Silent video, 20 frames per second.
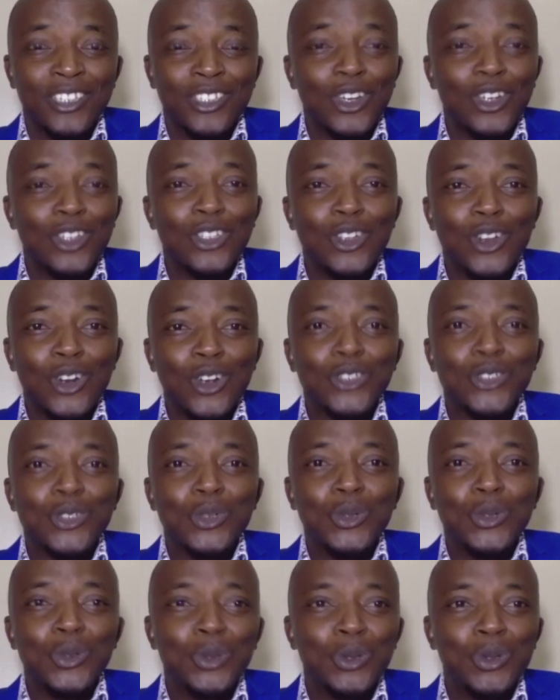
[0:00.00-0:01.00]
Don't go
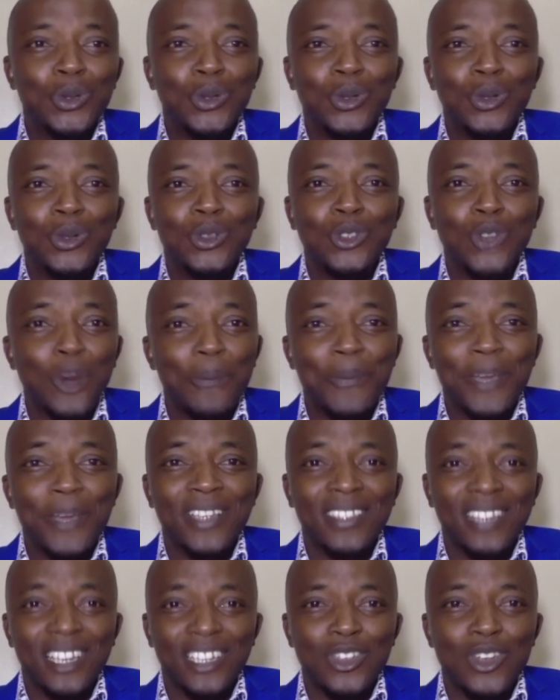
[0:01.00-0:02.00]
to
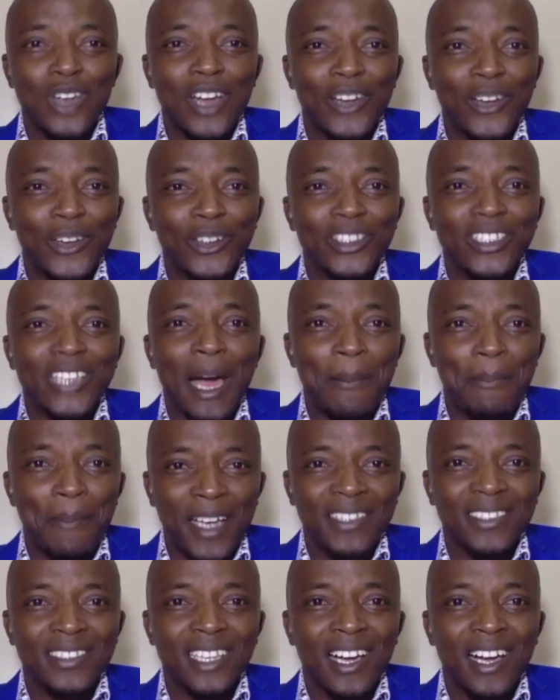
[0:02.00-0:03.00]
topics that you are not a
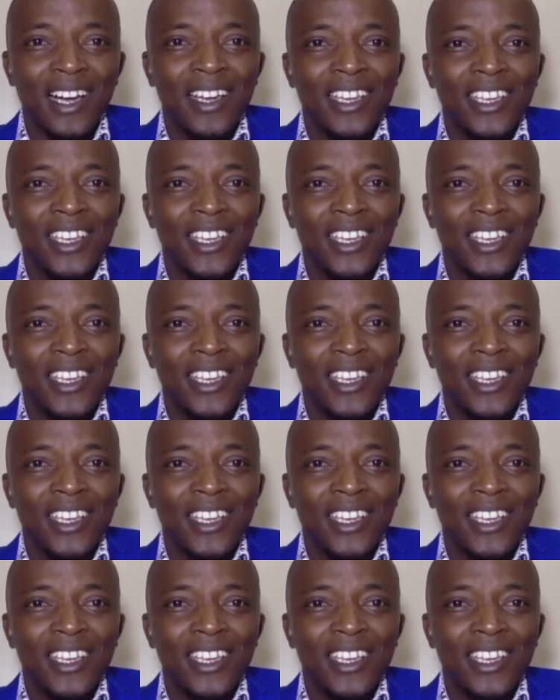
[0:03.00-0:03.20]
master.